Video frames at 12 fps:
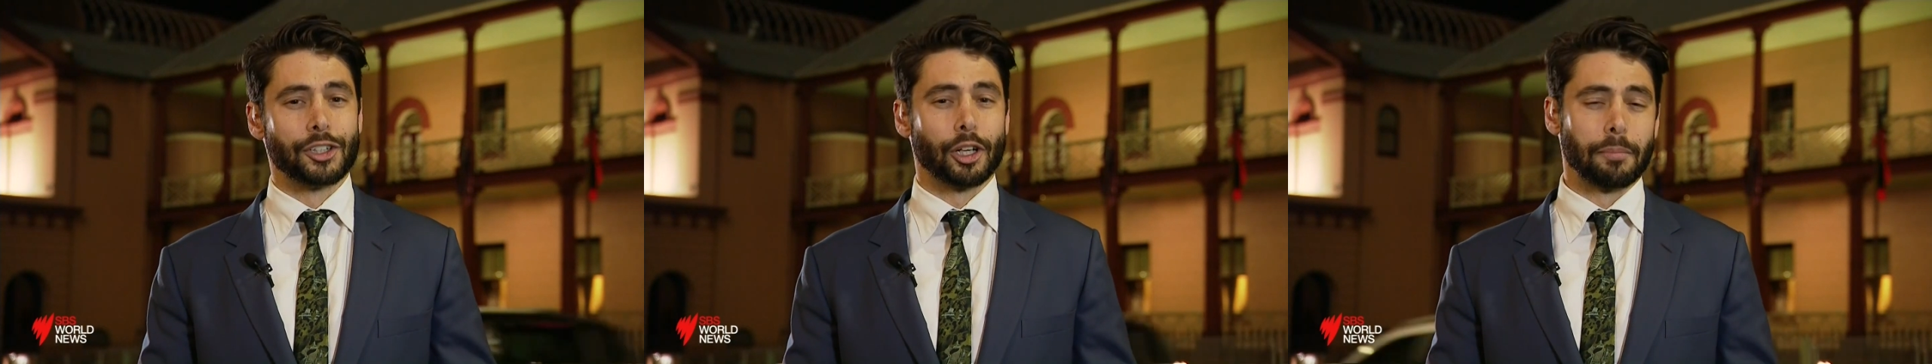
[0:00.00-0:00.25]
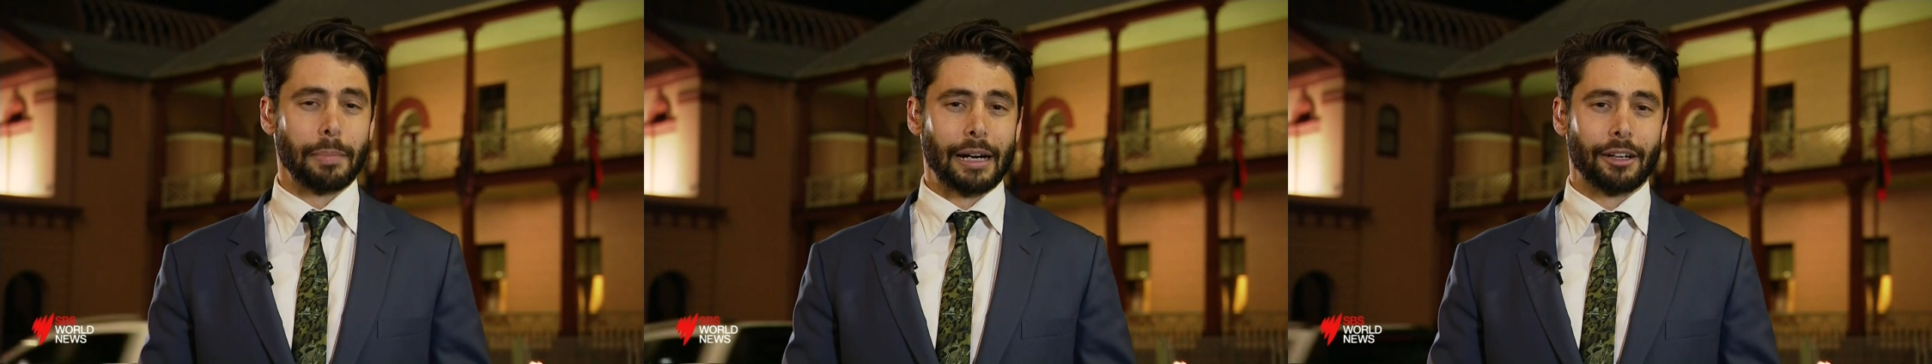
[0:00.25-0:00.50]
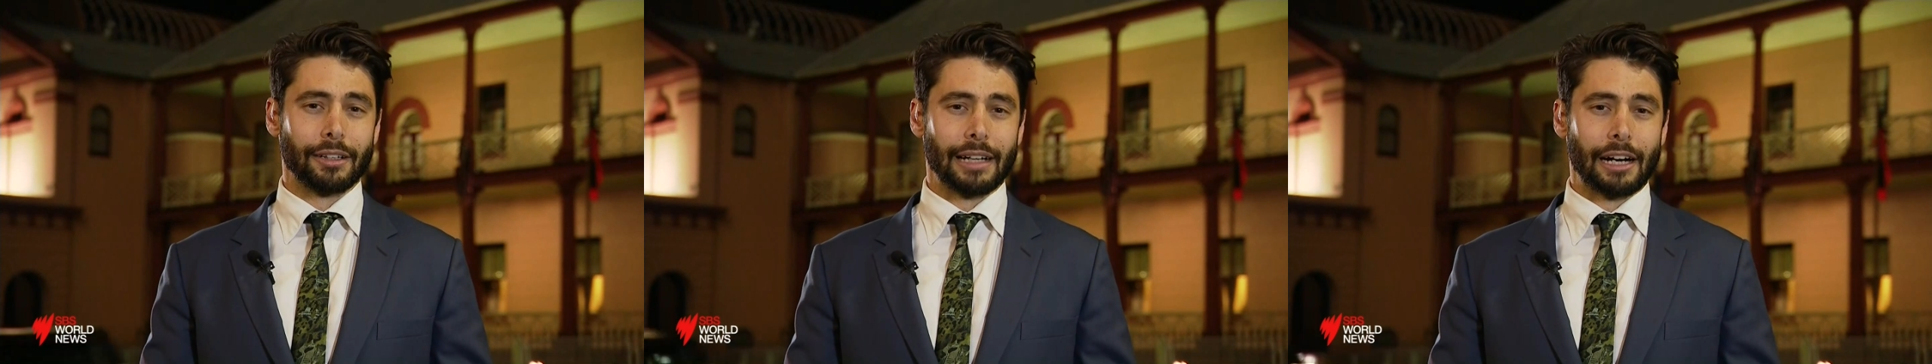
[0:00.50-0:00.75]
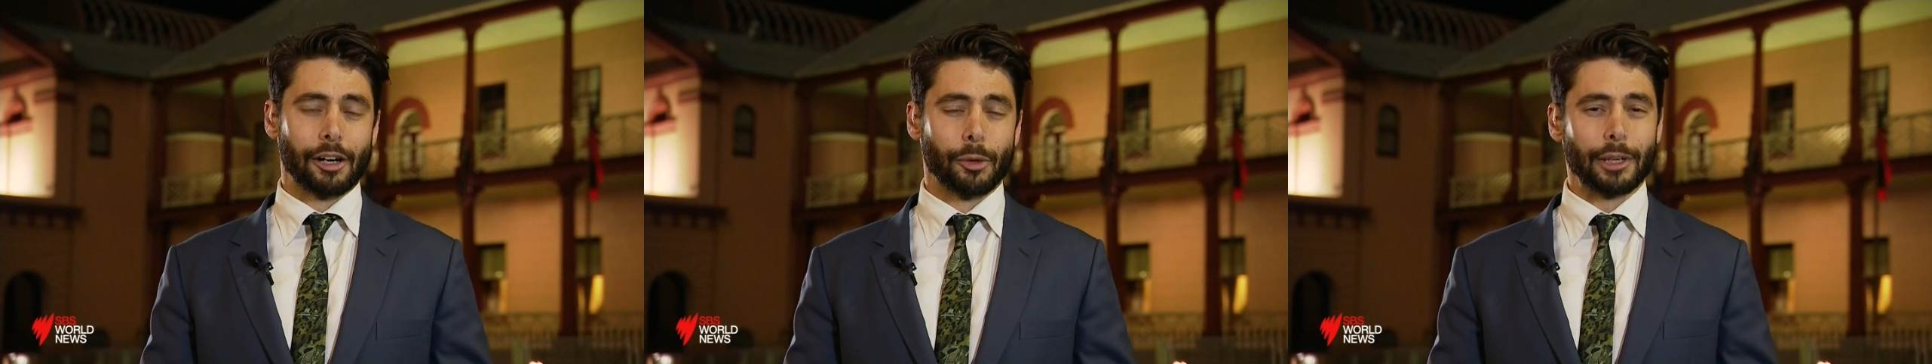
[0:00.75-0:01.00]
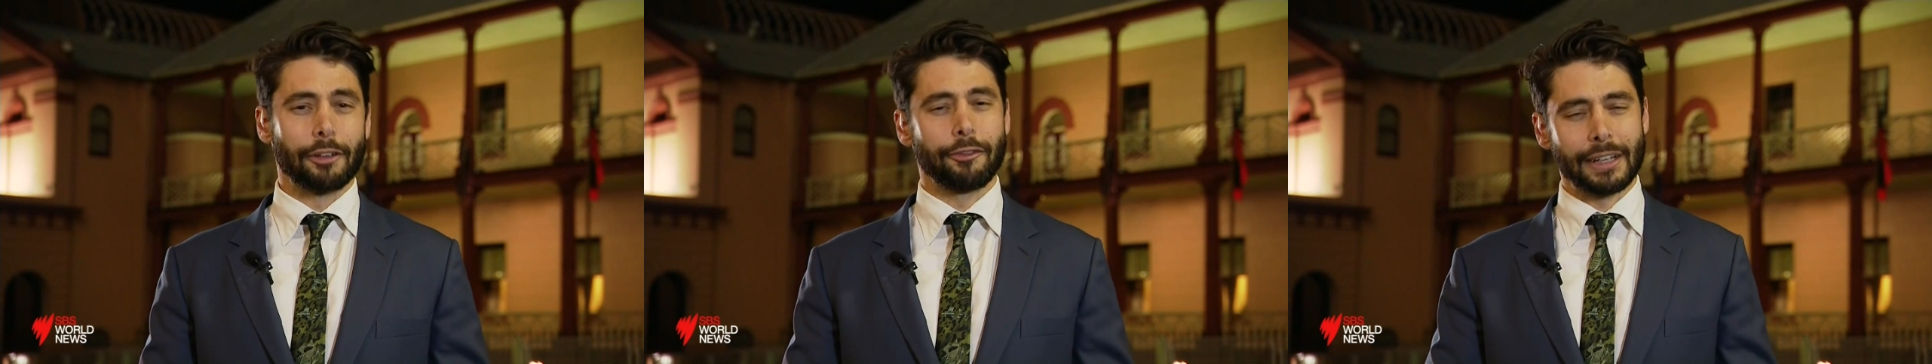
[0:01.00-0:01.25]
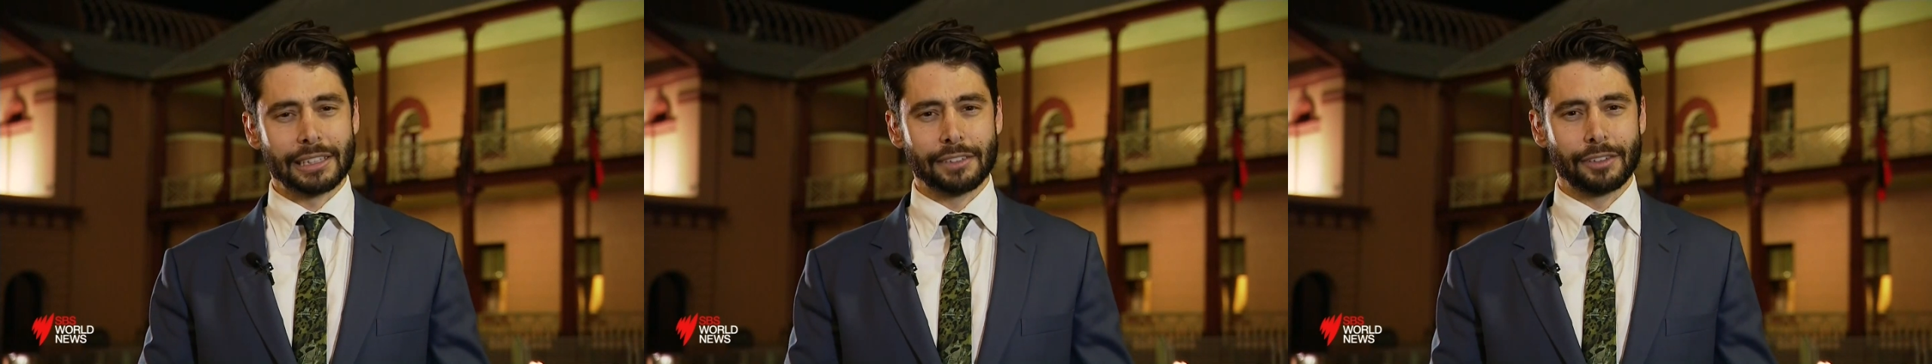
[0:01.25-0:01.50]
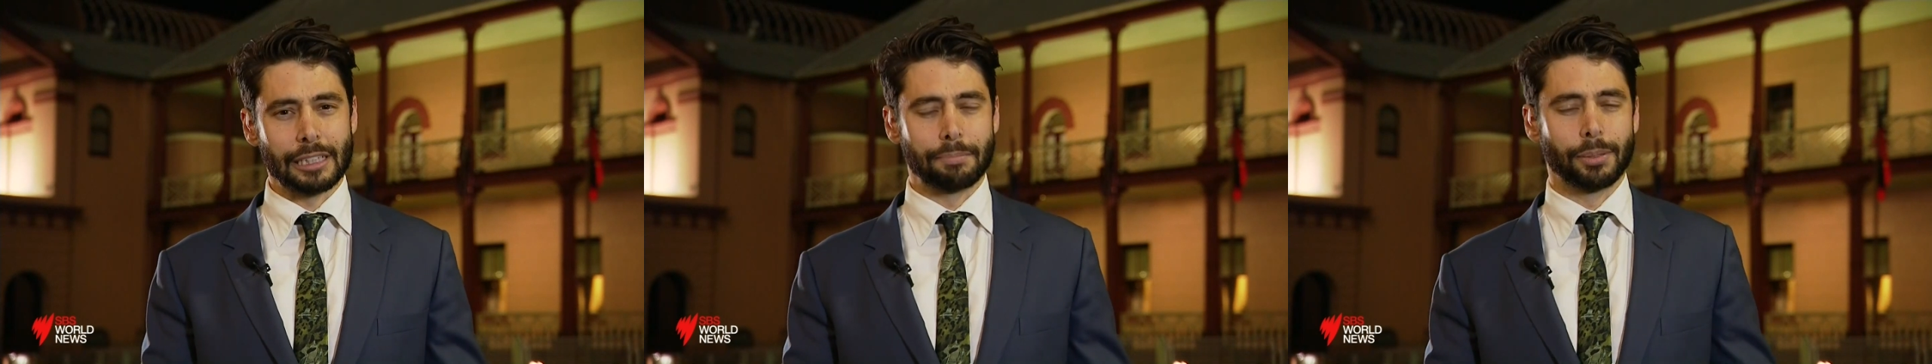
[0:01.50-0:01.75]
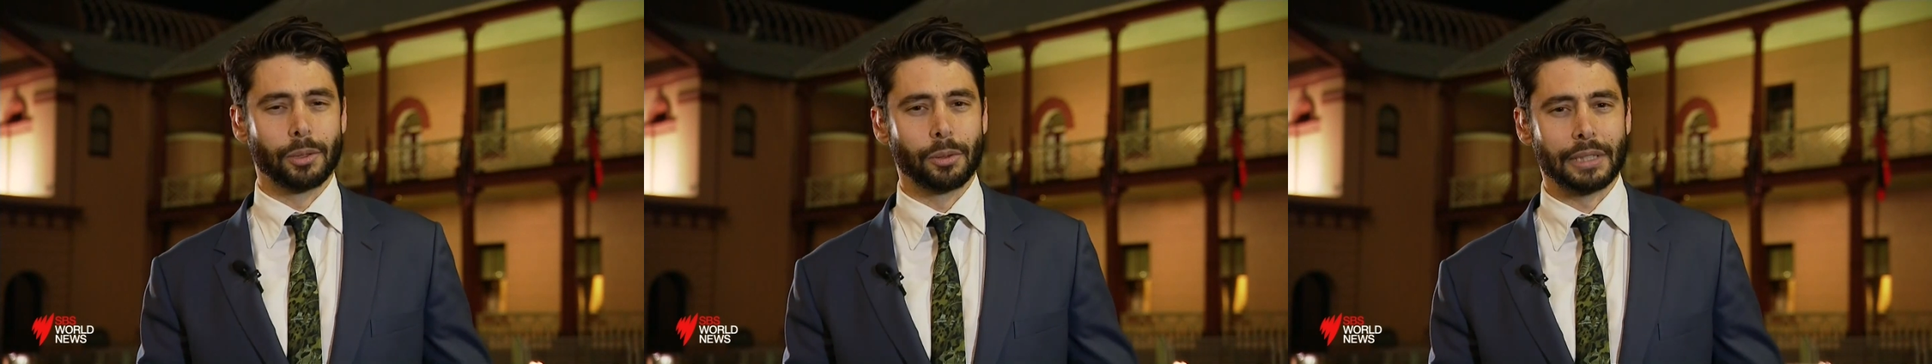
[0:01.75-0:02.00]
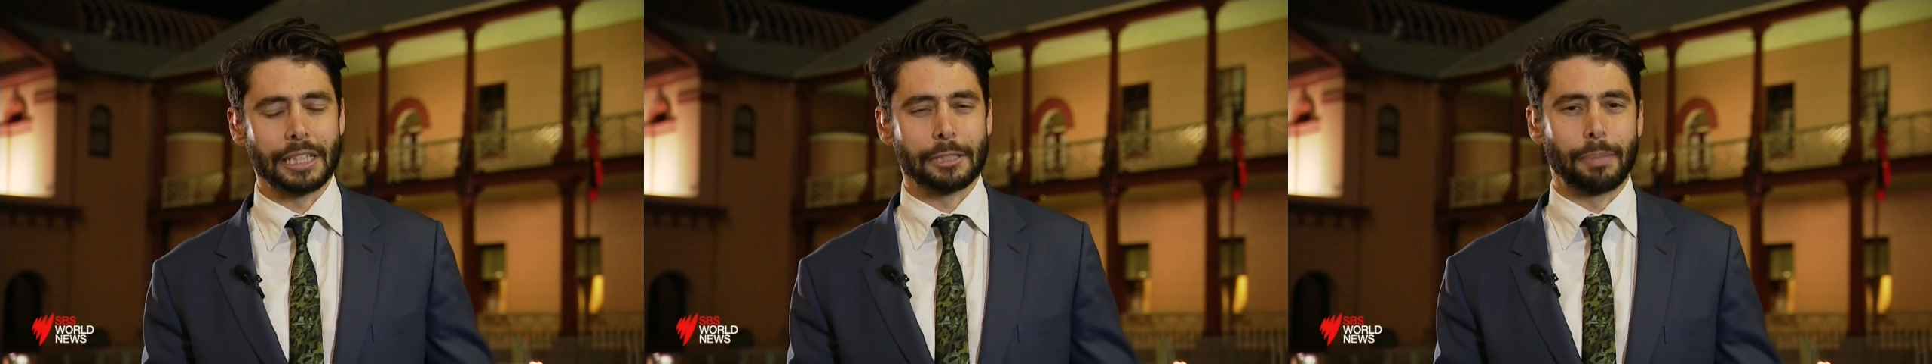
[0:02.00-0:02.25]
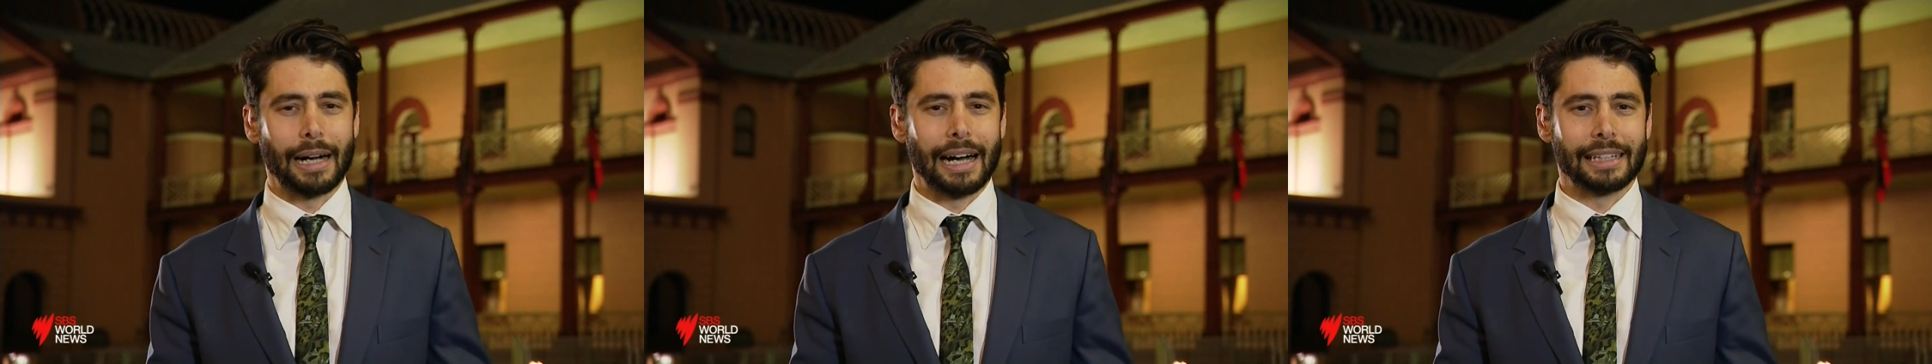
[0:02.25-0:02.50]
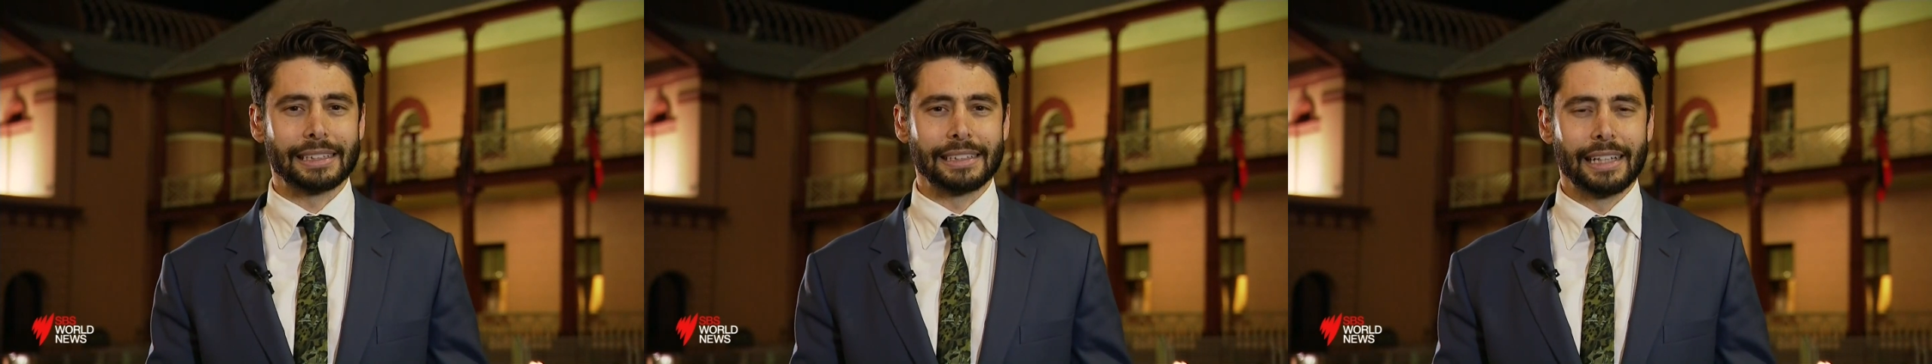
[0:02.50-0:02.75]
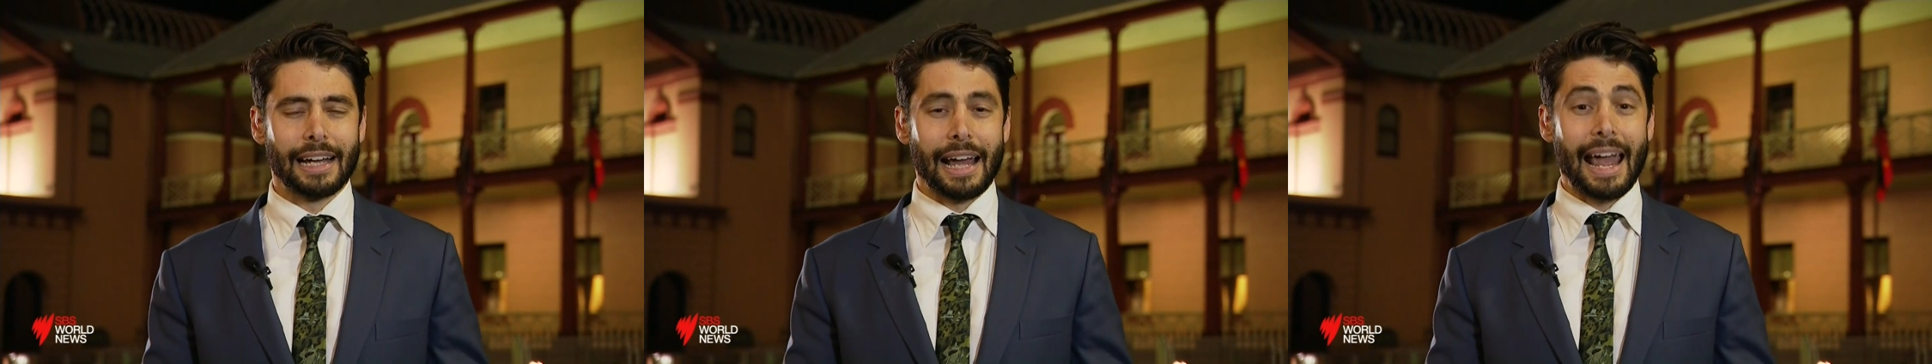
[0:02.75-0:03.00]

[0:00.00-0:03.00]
John Barilaro effectively pulled his party